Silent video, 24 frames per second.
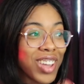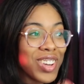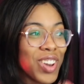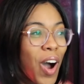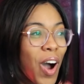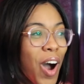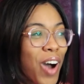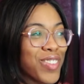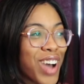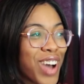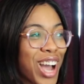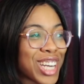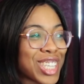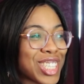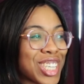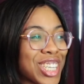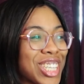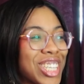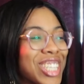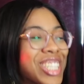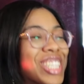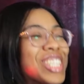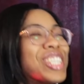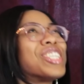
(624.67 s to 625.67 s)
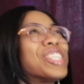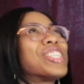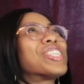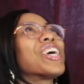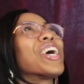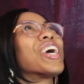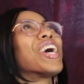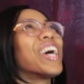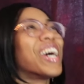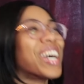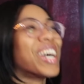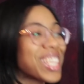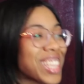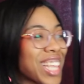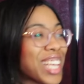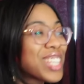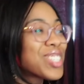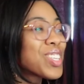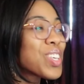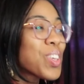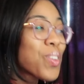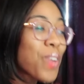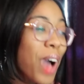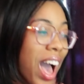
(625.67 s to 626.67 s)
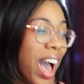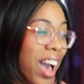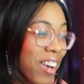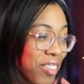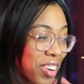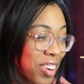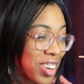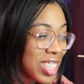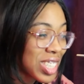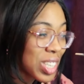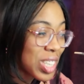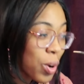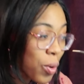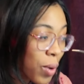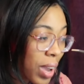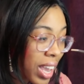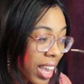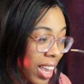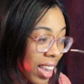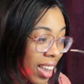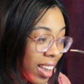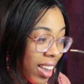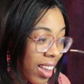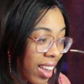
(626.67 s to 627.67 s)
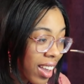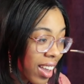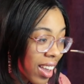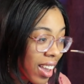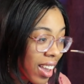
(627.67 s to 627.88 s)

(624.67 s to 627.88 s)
No, I'm actually shook. That's what you have her doing?